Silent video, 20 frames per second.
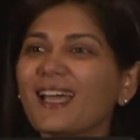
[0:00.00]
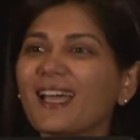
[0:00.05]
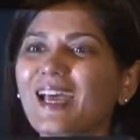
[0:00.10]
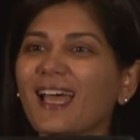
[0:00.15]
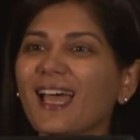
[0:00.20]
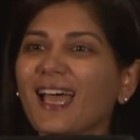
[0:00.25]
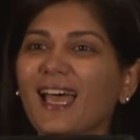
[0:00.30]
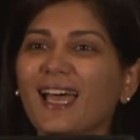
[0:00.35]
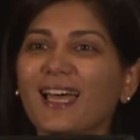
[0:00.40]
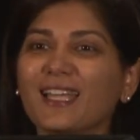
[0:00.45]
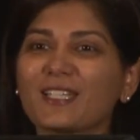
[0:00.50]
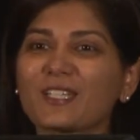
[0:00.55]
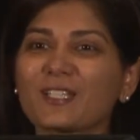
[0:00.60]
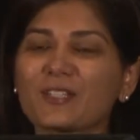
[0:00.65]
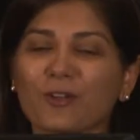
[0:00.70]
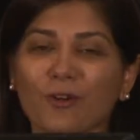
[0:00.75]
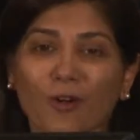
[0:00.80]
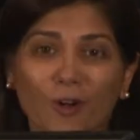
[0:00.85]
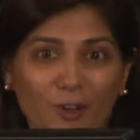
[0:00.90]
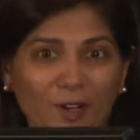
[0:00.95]
And
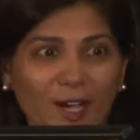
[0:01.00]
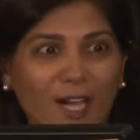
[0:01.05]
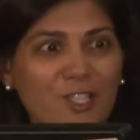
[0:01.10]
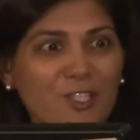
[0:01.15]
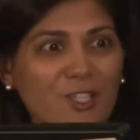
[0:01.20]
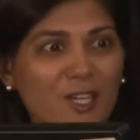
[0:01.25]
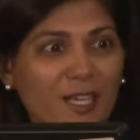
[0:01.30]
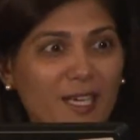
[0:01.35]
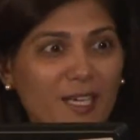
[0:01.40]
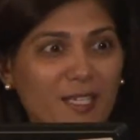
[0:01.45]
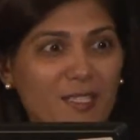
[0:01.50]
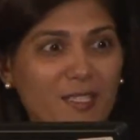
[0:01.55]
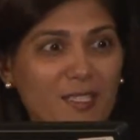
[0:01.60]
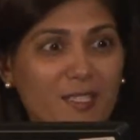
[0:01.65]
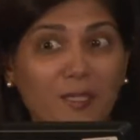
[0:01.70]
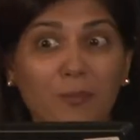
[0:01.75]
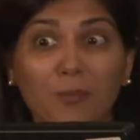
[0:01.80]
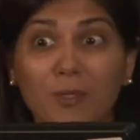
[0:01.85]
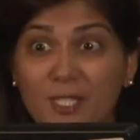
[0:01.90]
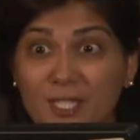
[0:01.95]
to congratulate
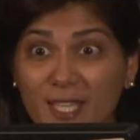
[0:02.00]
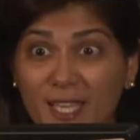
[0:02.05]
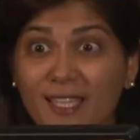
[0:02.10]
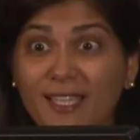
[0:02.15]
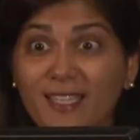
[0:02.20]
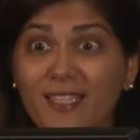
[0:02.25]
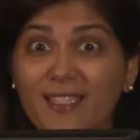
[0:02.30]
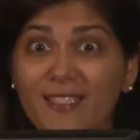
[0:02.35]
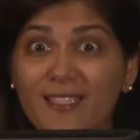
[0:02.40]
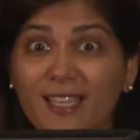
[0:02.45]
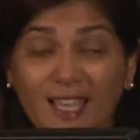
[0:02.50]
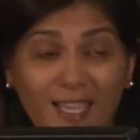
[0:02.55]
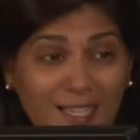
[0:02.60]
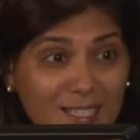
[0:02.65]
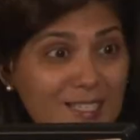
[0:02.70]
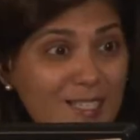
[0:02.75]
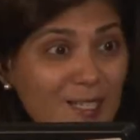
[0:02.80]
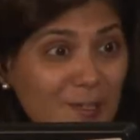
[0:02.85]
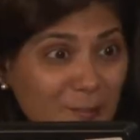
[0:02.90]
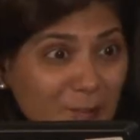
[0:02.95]
Mercedes and
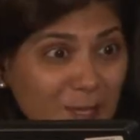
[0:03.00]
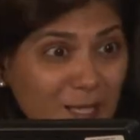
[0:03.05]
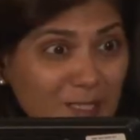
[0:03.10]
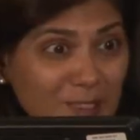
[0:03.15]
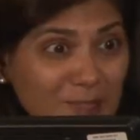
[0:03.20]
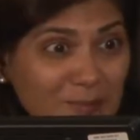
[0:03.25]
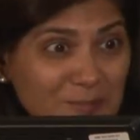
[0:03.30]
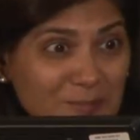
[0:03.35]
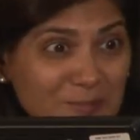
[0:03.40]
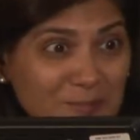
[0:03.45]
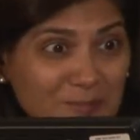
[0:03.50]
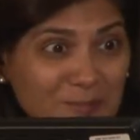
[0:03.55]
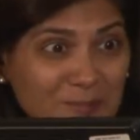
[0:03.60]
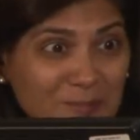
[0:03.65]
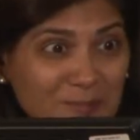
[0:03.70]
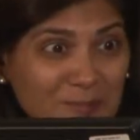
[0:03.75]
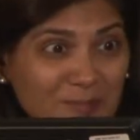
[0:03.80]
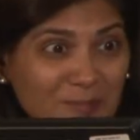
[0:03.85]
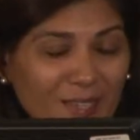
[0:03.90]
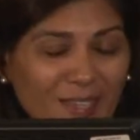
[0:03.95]
Salman
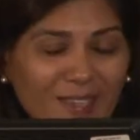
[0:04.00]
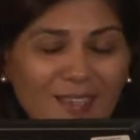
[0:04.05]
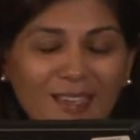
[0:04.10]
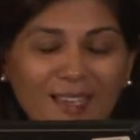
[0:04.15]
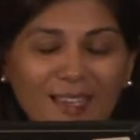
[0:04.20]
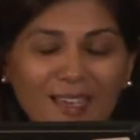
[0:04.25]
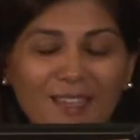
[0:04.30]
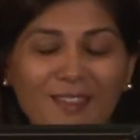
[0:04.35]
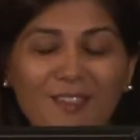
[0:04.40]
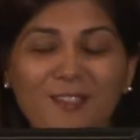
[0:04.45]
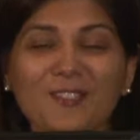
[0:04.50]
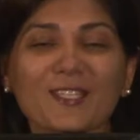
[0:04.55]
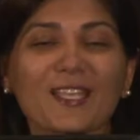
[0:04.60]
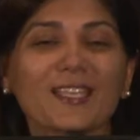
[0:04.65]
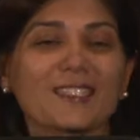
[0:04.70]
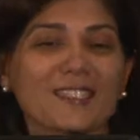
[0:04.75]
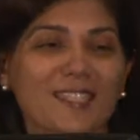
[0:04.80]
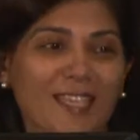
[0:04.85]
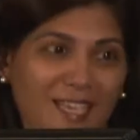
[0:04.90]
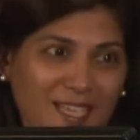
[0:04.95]
and their
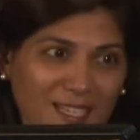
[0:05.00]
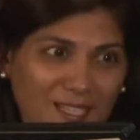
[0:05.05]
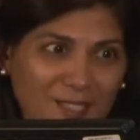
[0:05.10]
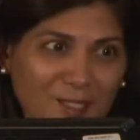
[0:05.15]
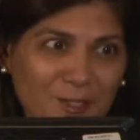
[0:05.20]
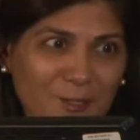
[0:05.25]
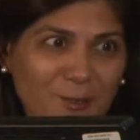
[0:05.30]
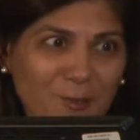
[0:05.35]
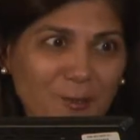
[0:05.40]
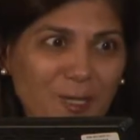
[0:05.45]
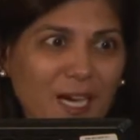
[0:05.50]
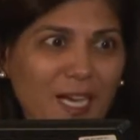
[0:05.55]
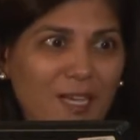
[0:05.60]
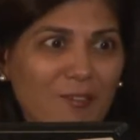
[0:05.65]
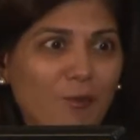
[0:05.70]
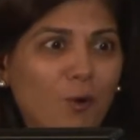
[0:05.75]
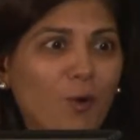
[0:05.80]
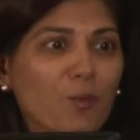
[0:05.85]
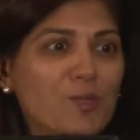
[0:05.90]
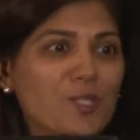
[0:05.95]
son Zain, who I
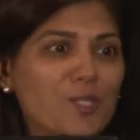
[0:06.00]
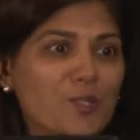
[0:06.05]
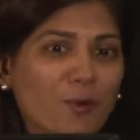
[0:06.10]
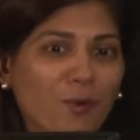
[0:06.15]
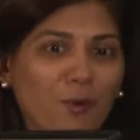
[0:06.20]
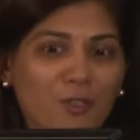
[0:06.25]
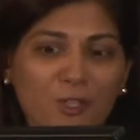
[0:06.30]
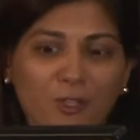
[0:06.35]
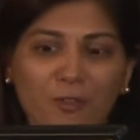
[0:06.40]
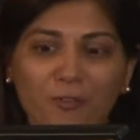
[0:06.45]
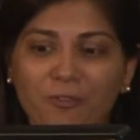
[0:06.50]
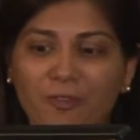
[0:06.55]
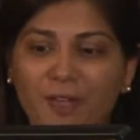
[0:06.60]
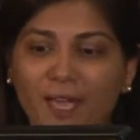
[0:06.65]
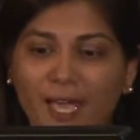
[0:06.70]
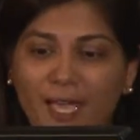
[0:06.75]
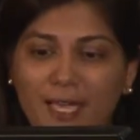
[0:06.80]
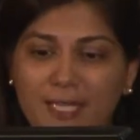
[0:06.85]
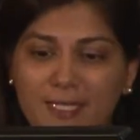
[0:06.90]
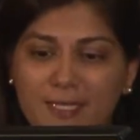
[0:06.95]
have always thought of
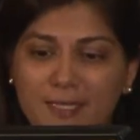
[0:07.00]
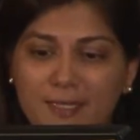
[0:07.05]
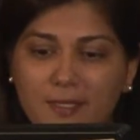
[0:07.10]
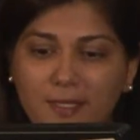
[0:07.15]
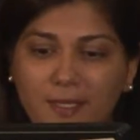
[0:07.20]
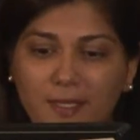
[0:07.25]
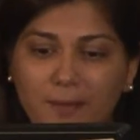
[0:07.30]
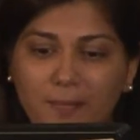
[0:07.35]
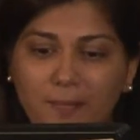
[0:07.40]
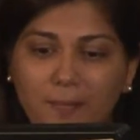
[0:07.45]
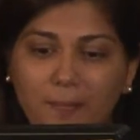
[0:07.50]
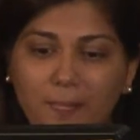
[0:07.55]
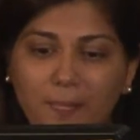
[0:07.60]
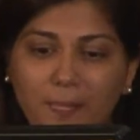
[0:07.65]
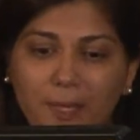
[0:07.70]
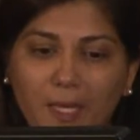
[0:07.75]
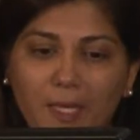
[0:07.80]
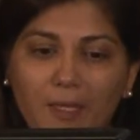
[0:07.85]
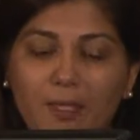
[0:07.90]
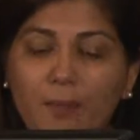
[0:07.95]
as
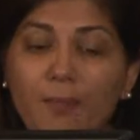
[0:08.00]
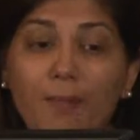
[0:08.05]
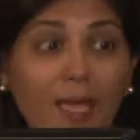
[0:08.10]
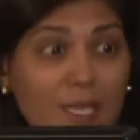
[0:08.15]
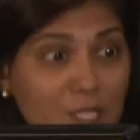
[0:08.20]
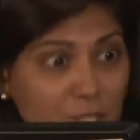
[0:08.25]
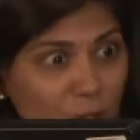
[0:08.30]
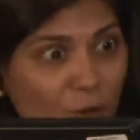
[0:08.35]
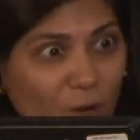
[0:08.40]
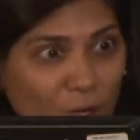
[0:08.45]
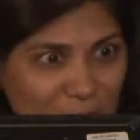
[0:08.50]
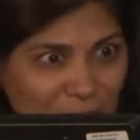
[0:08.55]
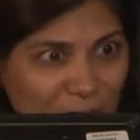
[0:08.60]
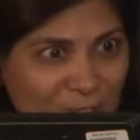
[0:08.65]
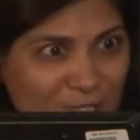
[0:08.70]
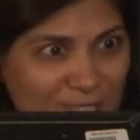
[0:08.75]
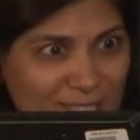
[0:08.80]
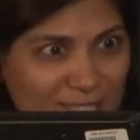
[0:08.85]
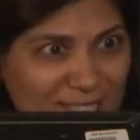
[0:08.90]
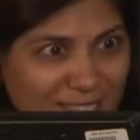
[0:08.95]
the mascot for
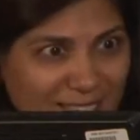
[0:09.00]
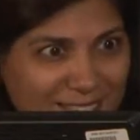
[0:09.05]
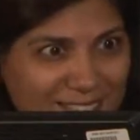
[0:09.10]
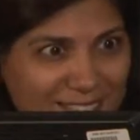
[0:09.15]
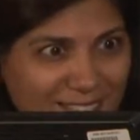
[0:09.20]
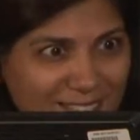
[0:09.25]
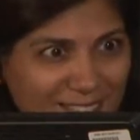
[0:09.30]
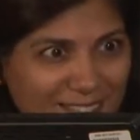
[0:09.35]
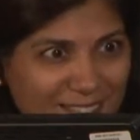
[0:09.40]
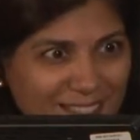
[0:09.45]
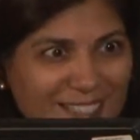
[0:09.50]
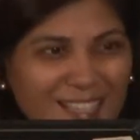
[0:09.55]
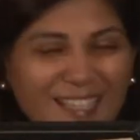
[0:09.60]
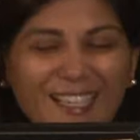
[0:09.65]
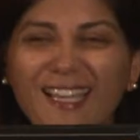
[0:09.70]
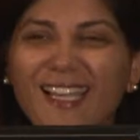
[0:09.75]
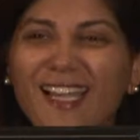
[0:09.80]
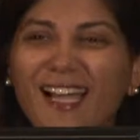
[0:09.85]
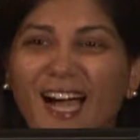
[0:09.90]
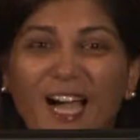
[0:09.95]
this center.
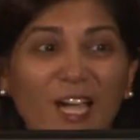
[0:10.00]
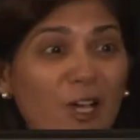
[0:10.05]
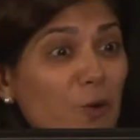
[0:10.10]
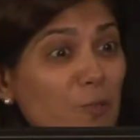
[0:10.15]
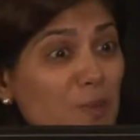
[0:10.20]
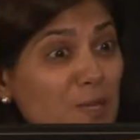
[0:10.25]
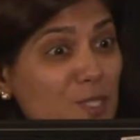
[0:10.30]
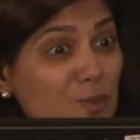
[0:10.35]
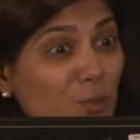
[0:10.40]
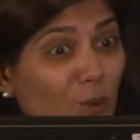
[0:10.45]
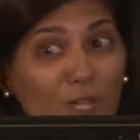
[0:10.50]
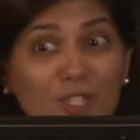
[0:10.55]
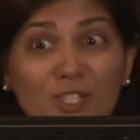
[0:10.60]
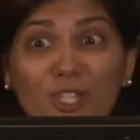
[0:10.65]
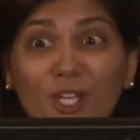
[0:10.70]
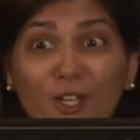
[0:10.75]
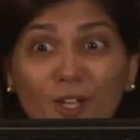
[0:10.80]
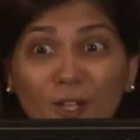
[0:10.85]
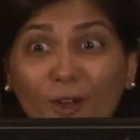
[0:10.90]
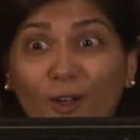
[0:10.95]
I hope he's
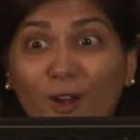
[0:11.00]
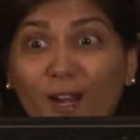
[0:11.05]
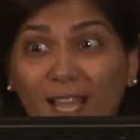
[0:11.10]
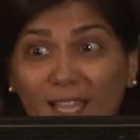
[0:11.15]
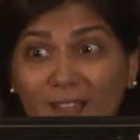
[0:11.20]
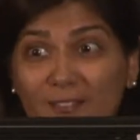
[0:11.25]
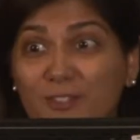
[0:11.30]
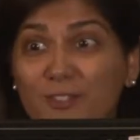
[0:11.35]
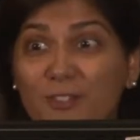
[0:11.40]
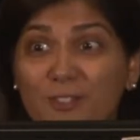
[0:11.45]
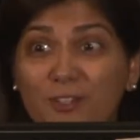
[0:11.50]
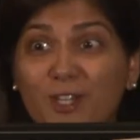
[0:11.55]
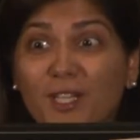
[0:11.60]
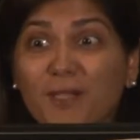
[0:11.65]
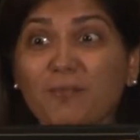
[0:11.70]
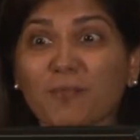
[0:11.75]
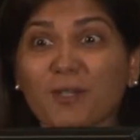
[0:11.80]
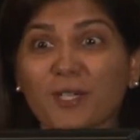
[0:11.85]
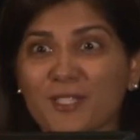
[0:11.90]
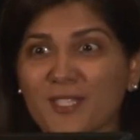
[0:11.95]
watching it on live
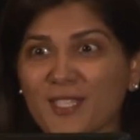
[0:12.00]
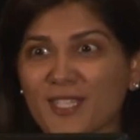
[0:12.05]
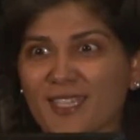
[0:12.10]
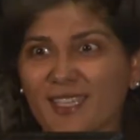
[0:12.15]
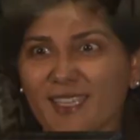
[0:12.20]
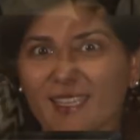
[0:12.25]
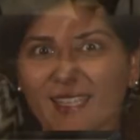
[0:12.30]
stream, Mercy.